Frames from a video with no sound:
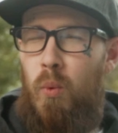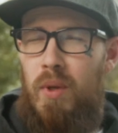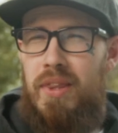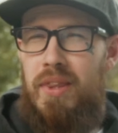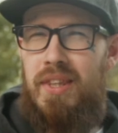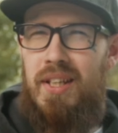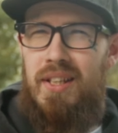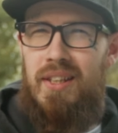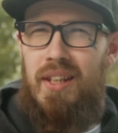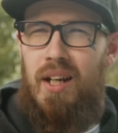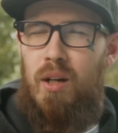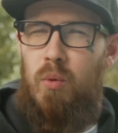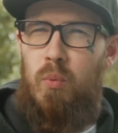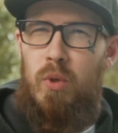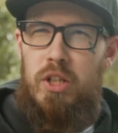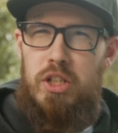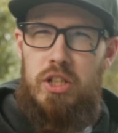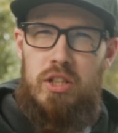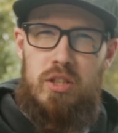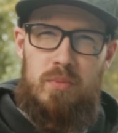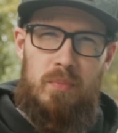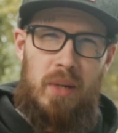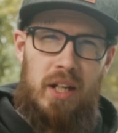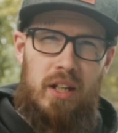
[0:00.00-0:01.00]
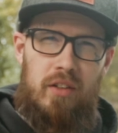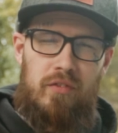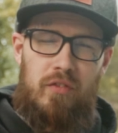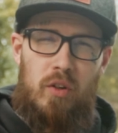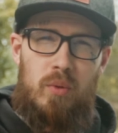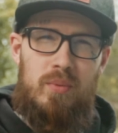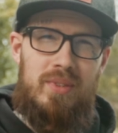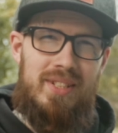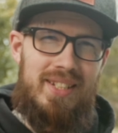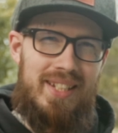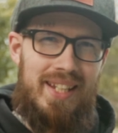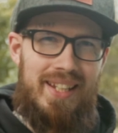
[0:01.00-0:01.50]
One thing that I wish this
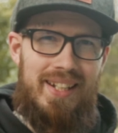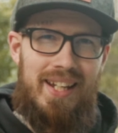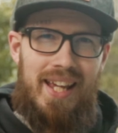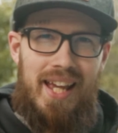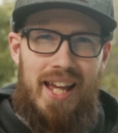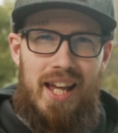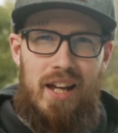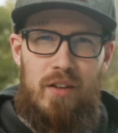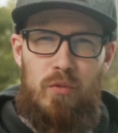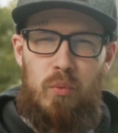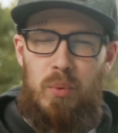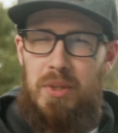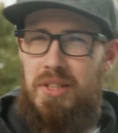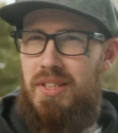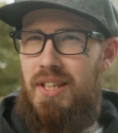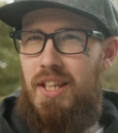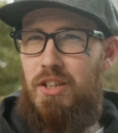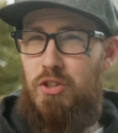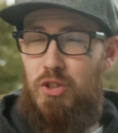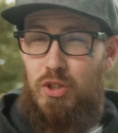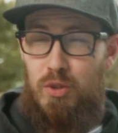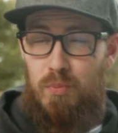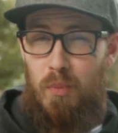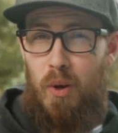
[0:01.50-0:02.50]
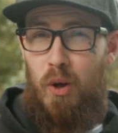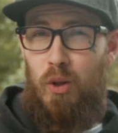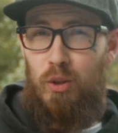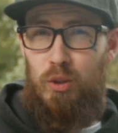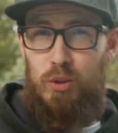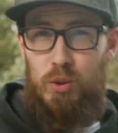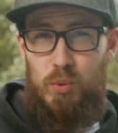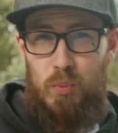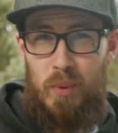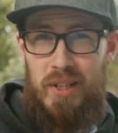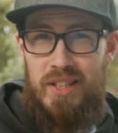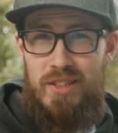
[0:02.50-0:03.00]
microphone did have was a
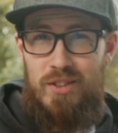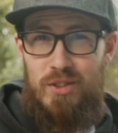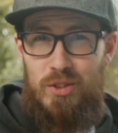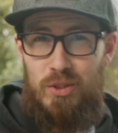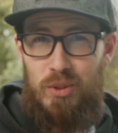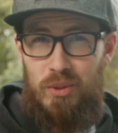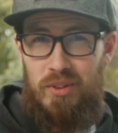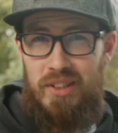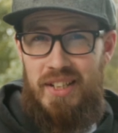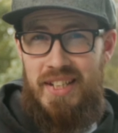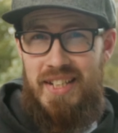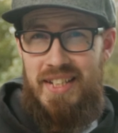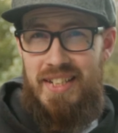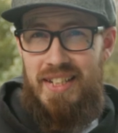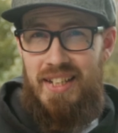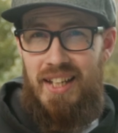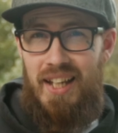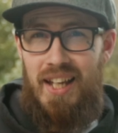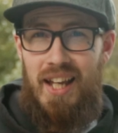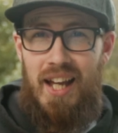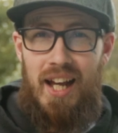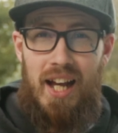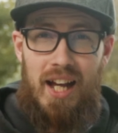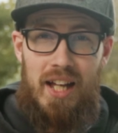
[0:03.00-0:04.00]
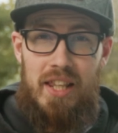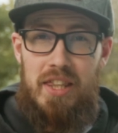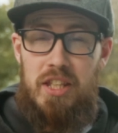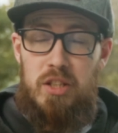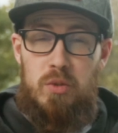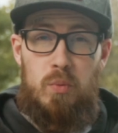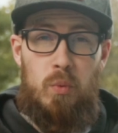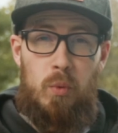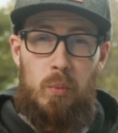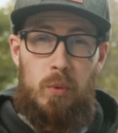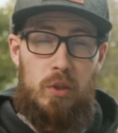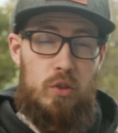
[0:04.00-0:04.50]
smaller windscreen.
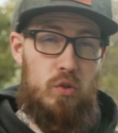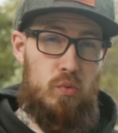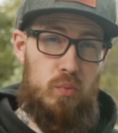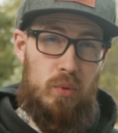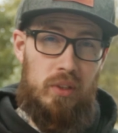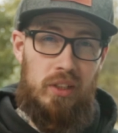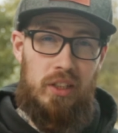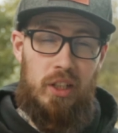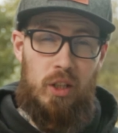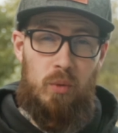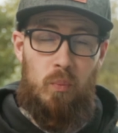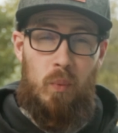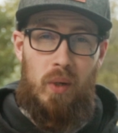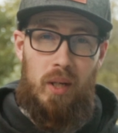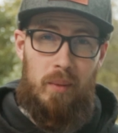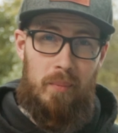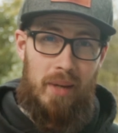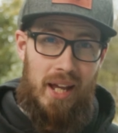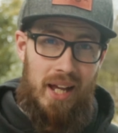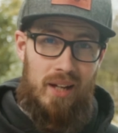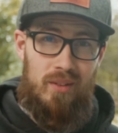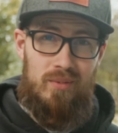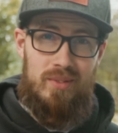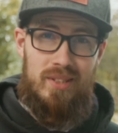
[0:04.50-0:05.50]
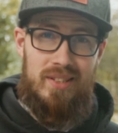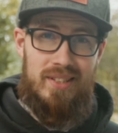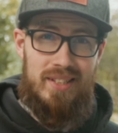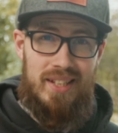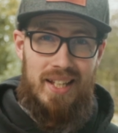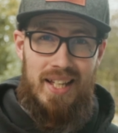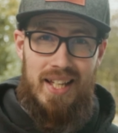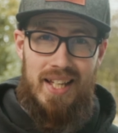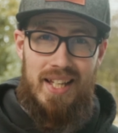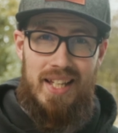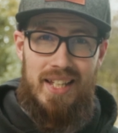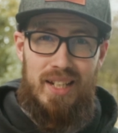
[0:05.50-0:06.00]
This one works really good when I'm
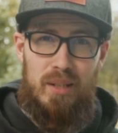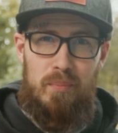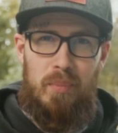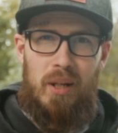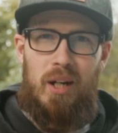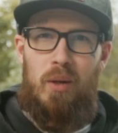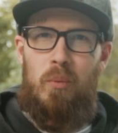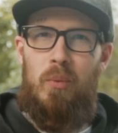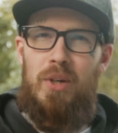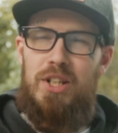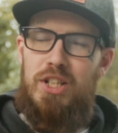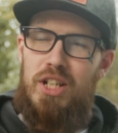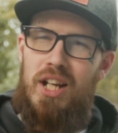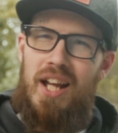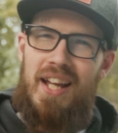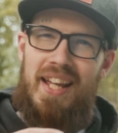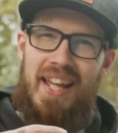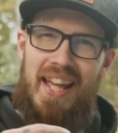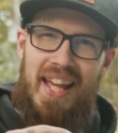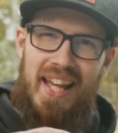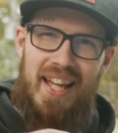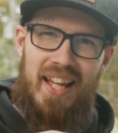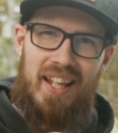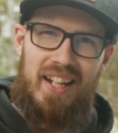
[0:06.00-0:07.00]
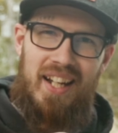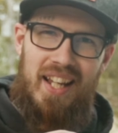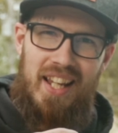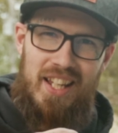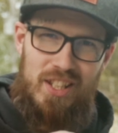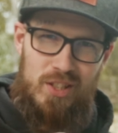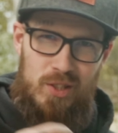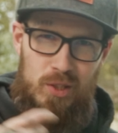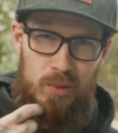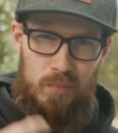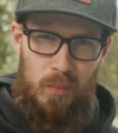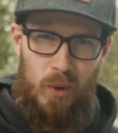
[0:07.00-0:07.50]
outside, but I wish I had
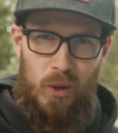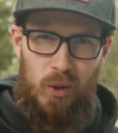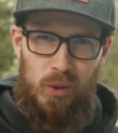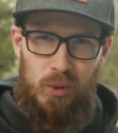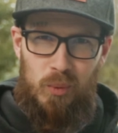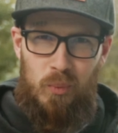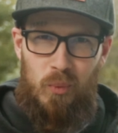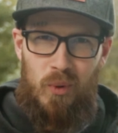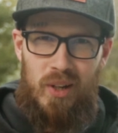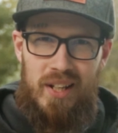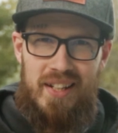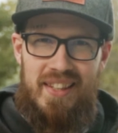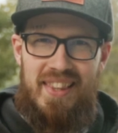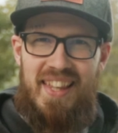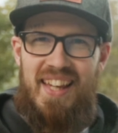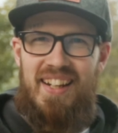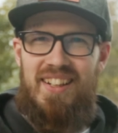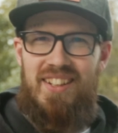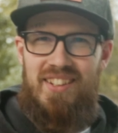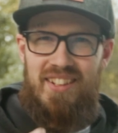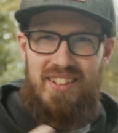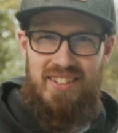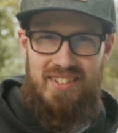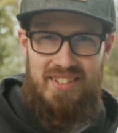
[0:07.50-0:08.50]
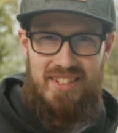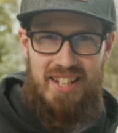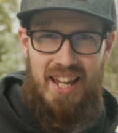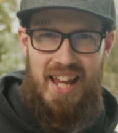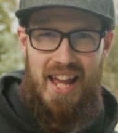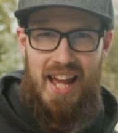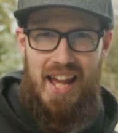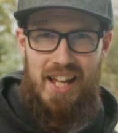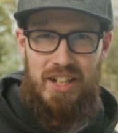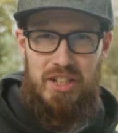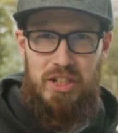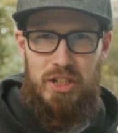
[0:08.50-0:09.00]
a smaller one that could
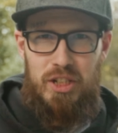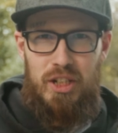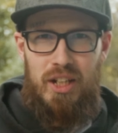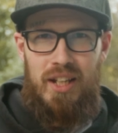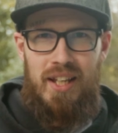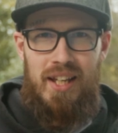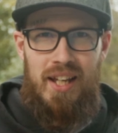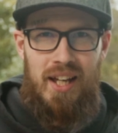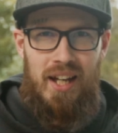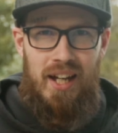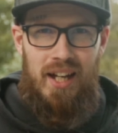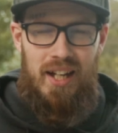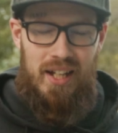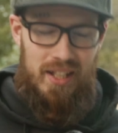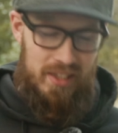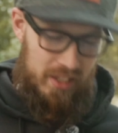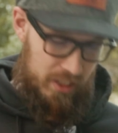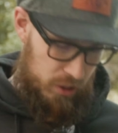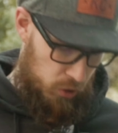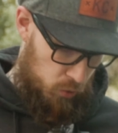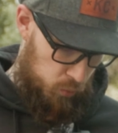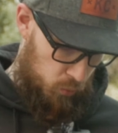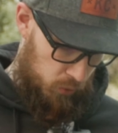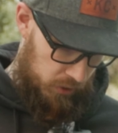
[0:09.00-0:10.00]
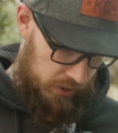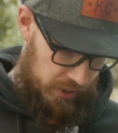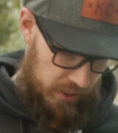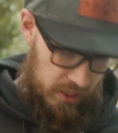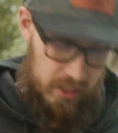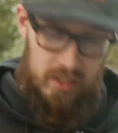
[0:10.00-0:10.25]
attach. This one